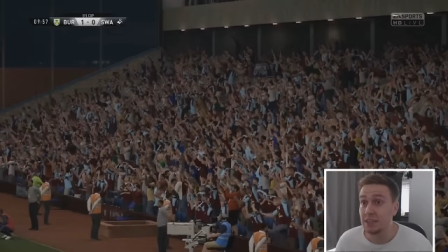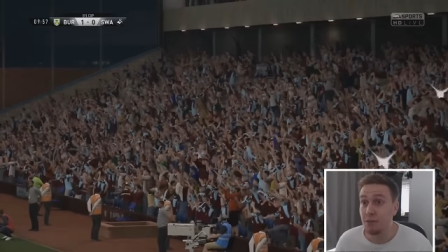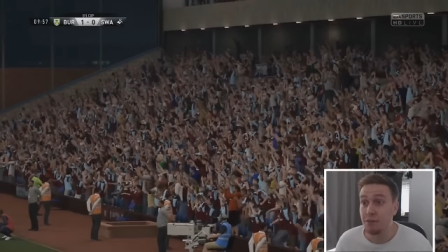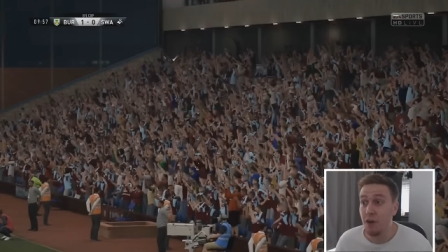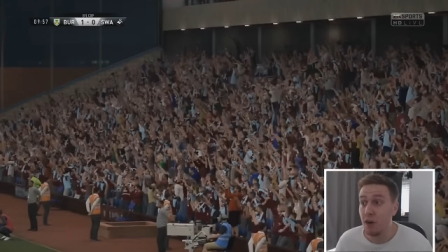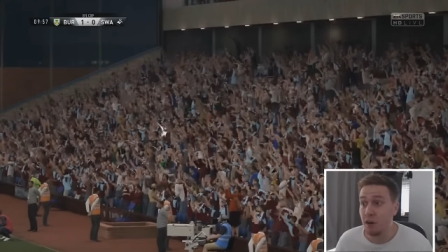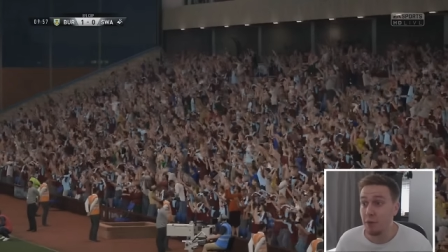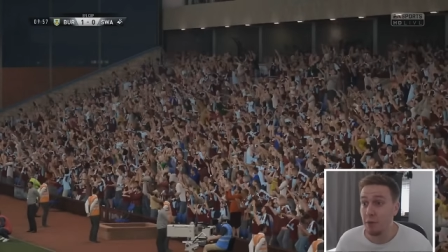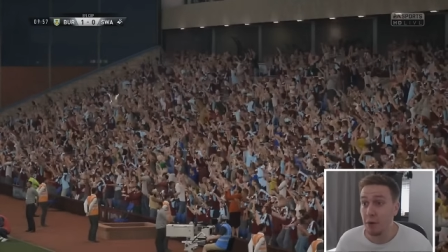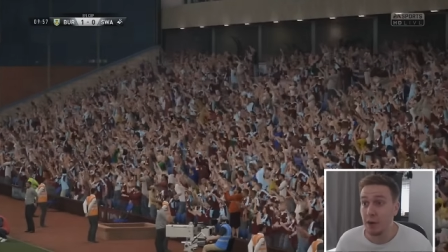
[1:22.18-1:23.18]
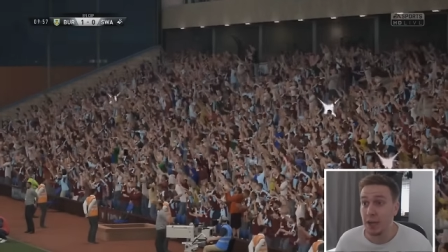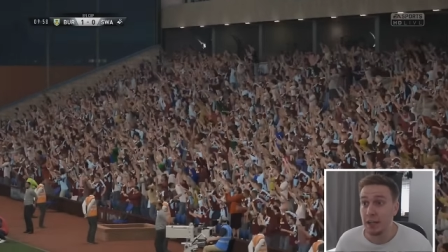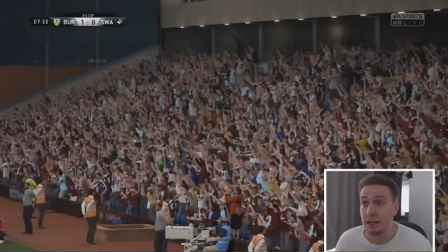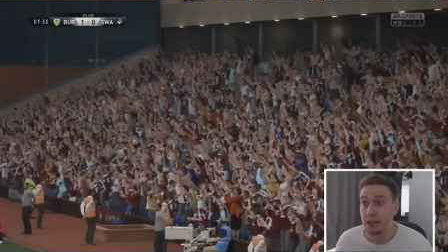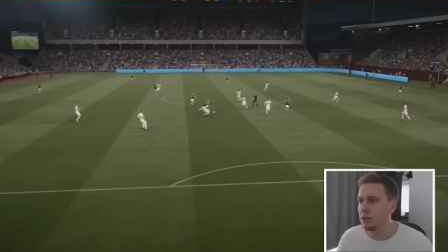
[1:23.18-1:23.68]
He's on fire for
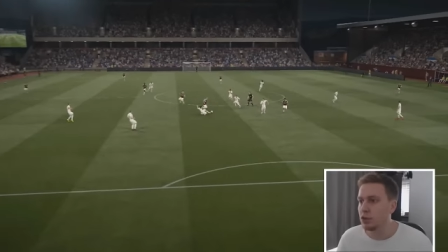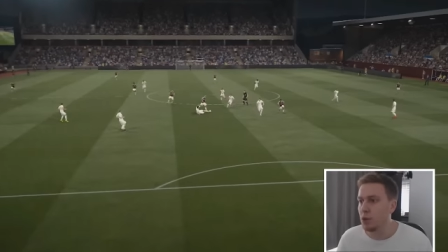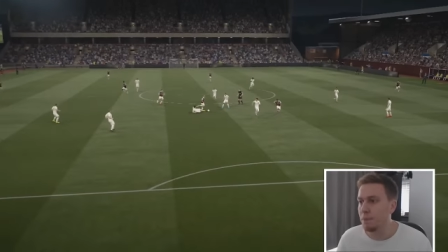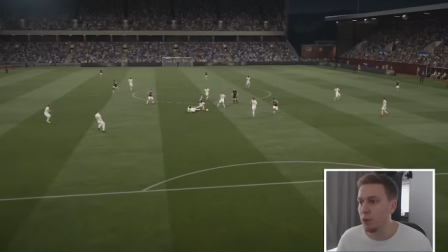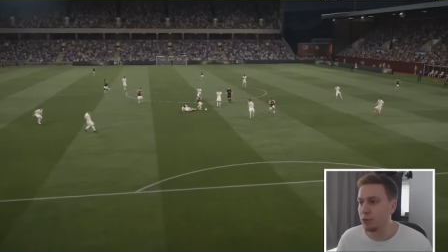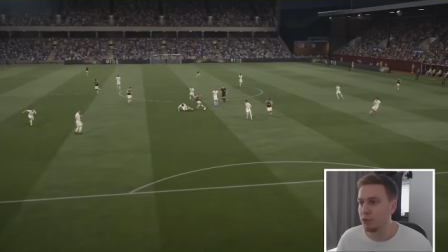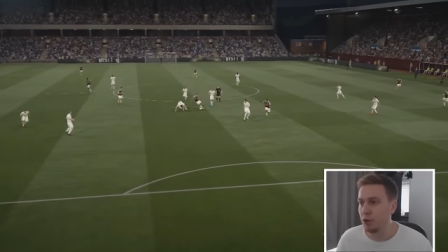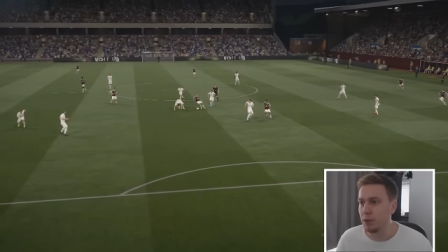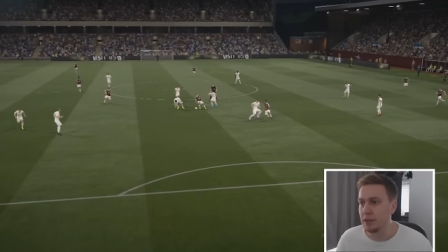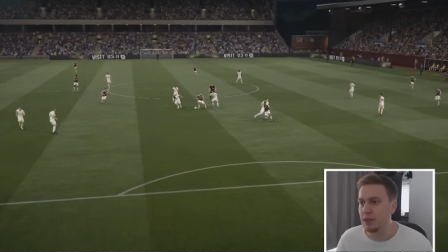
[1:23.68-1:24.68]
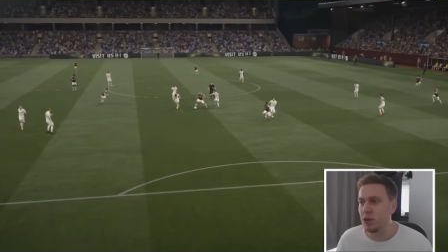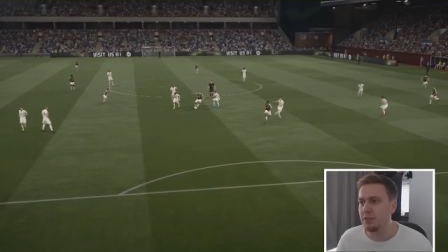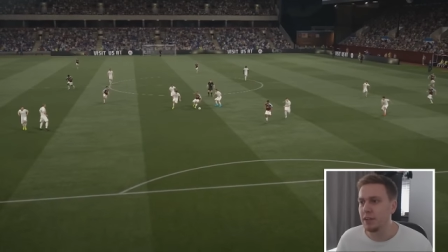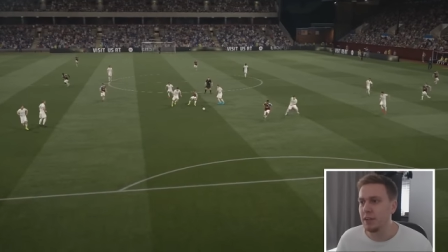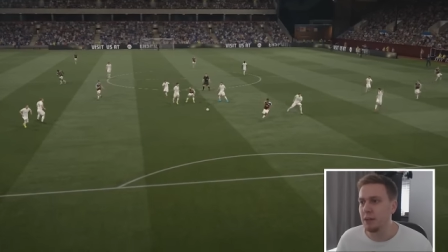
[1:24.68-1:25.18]
Burnley. It was a good ball through. He
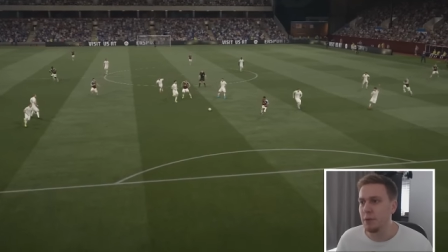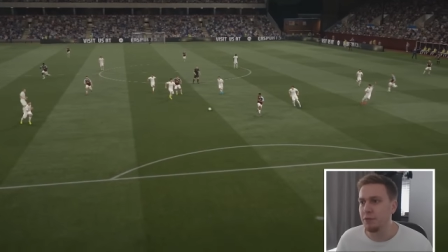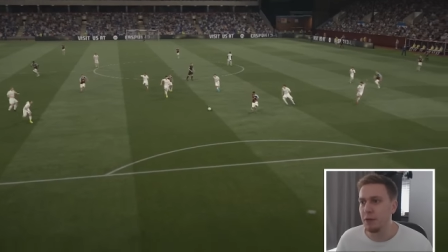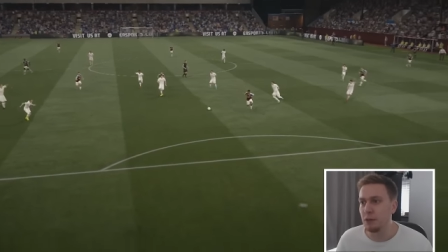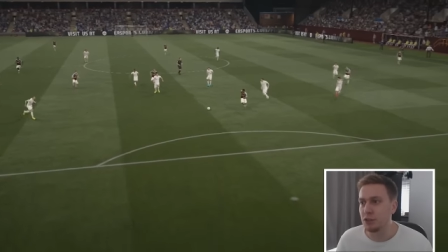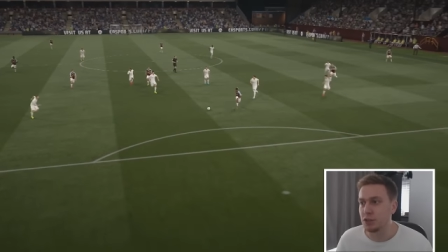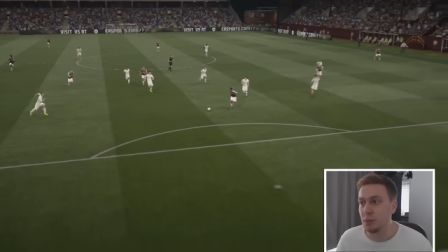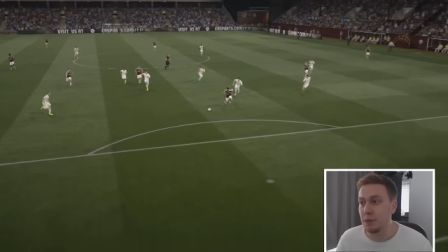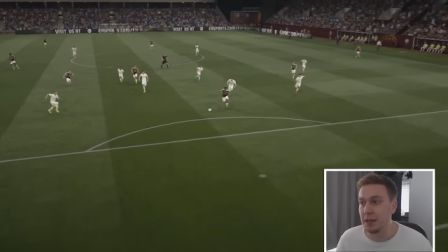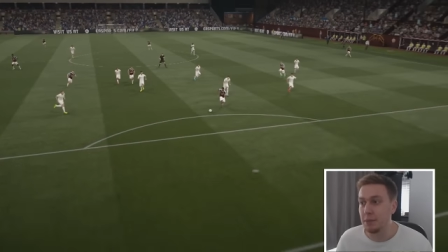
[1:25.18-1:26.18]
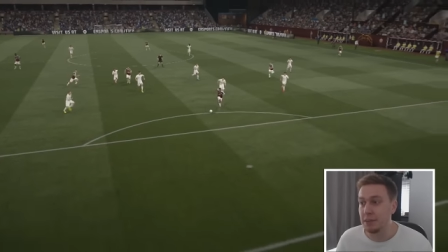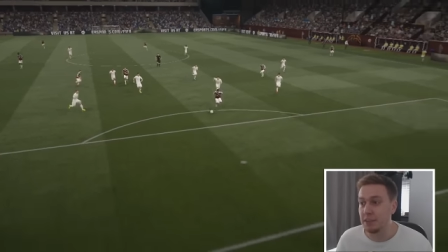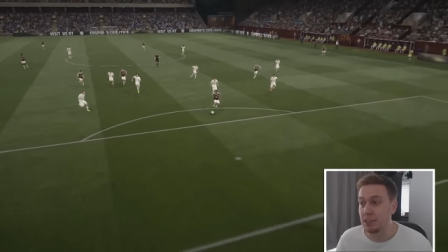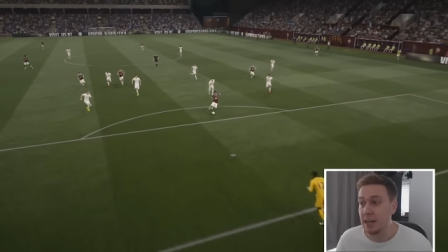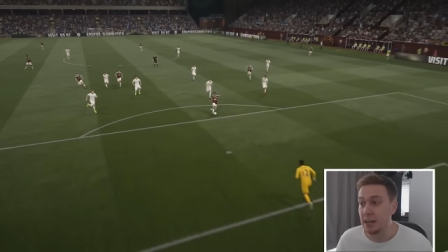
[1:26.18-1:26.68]
dived in in the midfield, just completely
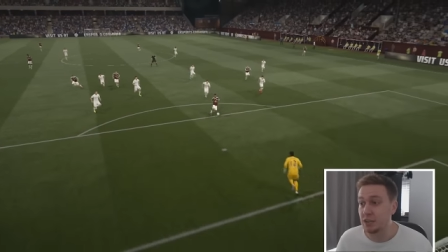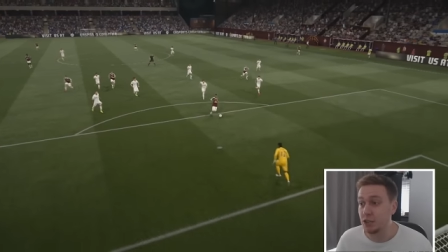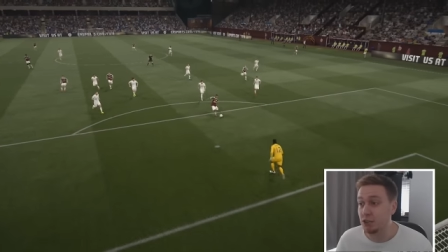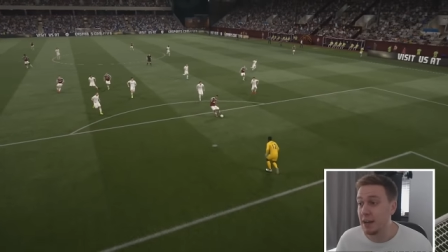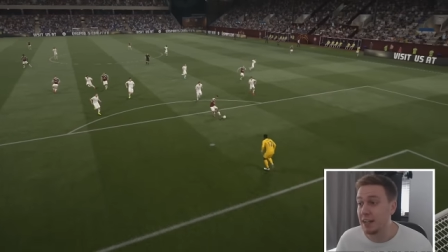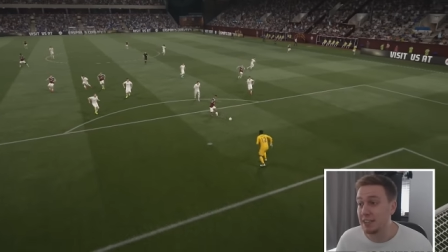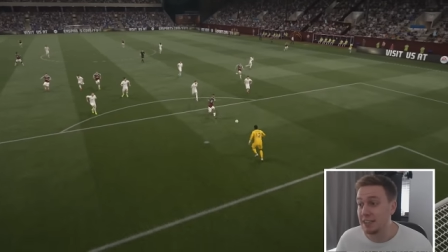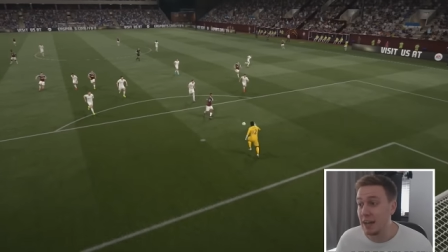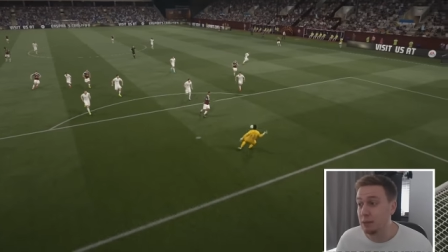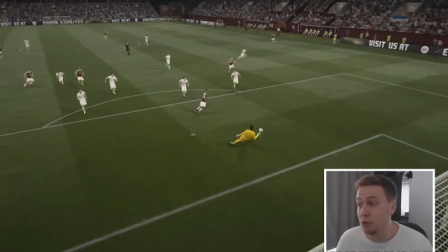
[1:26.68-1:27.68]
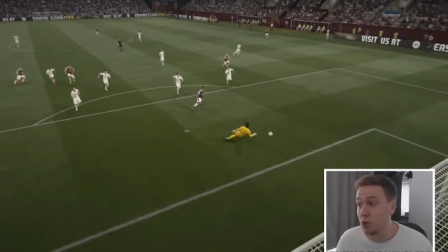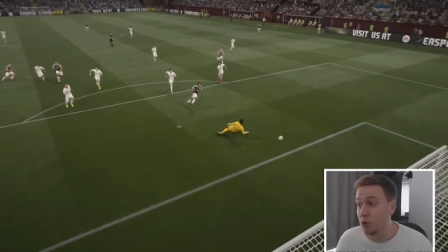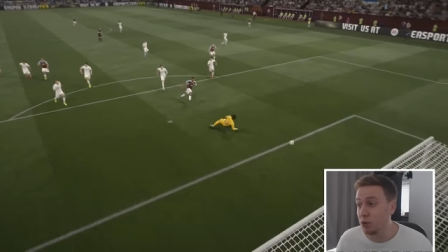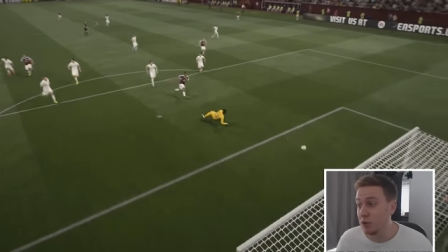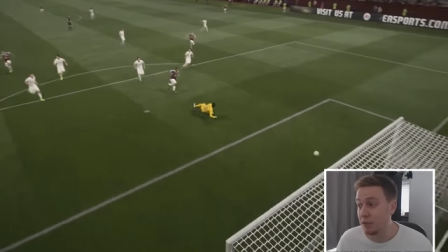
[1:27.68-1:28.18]
missed the challenge, and Gray escaped
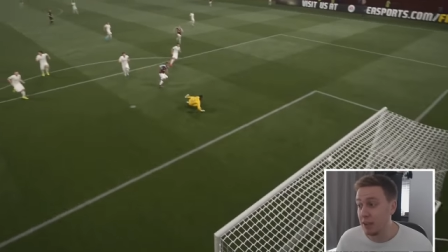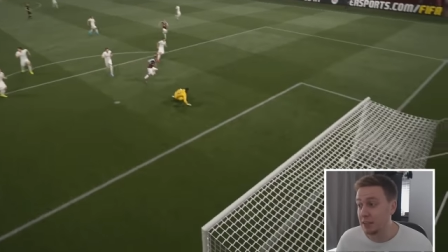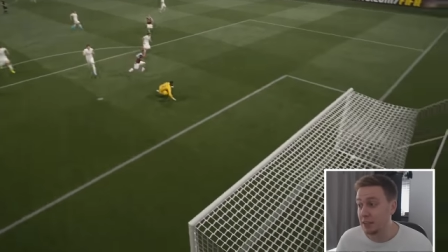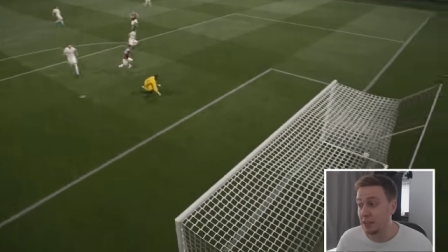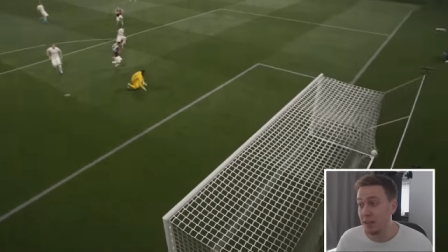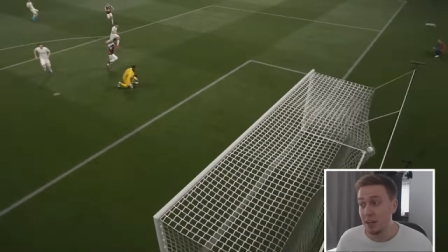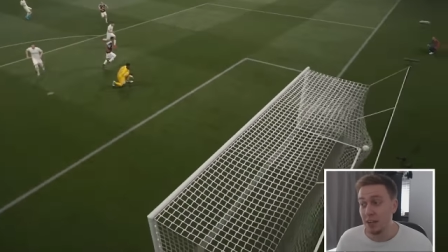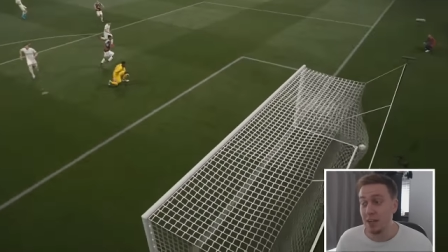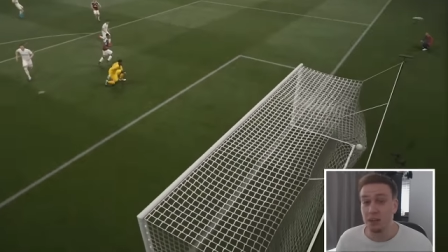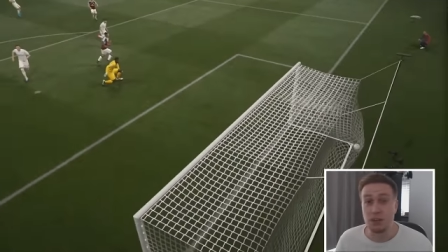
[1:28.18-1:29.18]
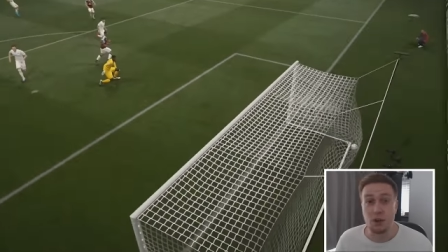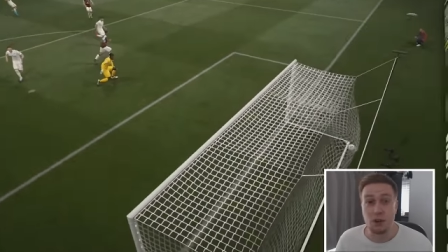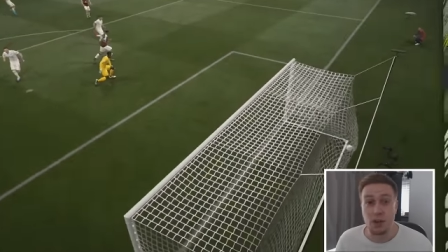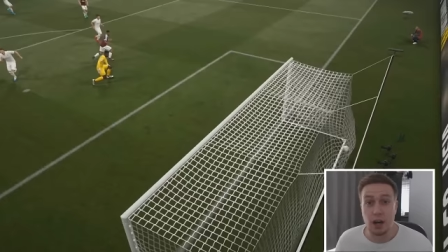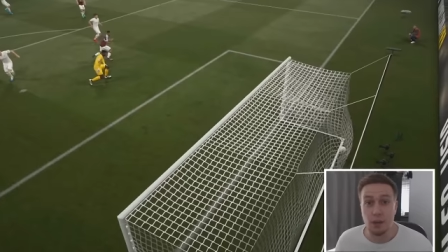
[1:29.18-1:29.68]
all the defence and
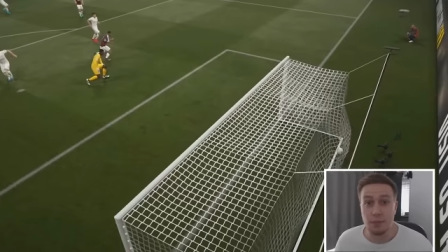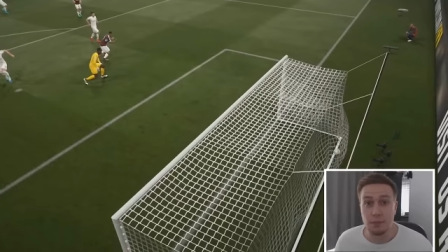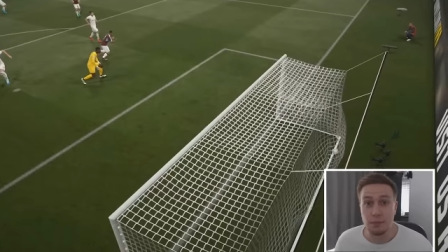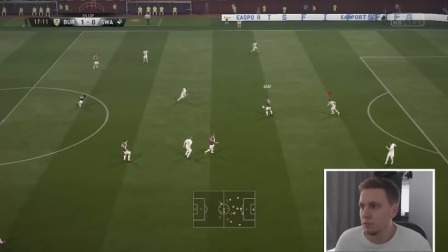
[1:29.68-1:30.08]
slotted it home.